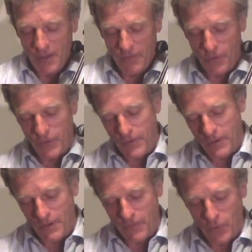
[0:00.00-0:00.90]
the fourth
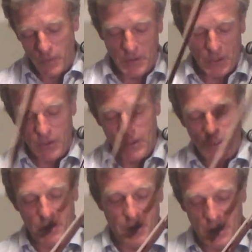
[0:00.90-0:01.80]
finger in fourth position
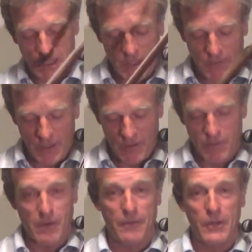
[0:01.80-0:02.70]
so the index finger
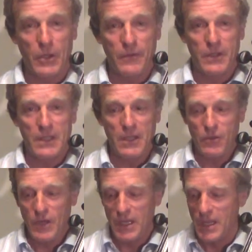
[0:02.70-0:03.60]
is roughly over the C
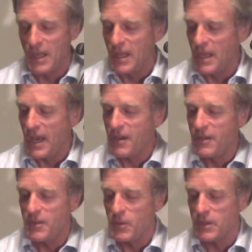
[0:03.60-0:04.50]
string, how
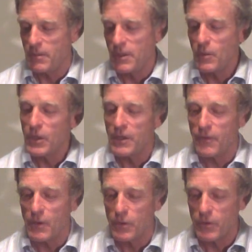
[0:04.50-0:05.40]
can this possibly work
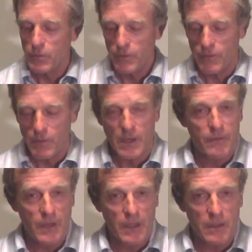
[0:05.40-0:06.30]
if I want to move from
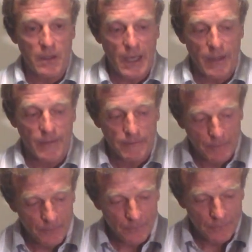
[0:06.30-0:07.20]
one finger to the other?
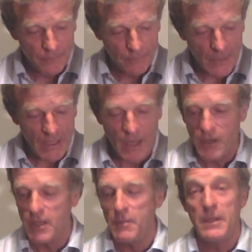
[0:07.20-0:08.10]
And how
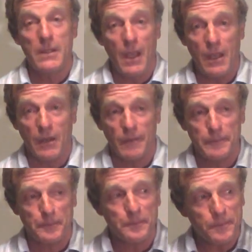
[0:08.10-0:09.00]
can it be sane,
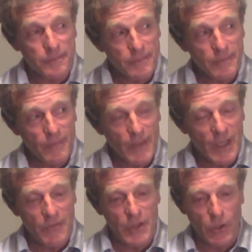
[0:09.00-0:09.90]

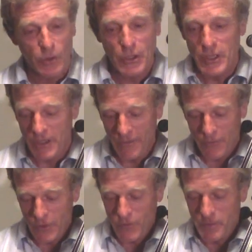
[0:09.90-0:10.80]
given the alternative,
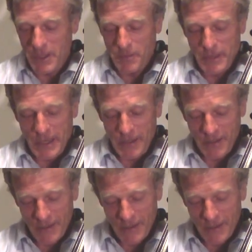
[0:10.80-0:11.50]
which would be to play,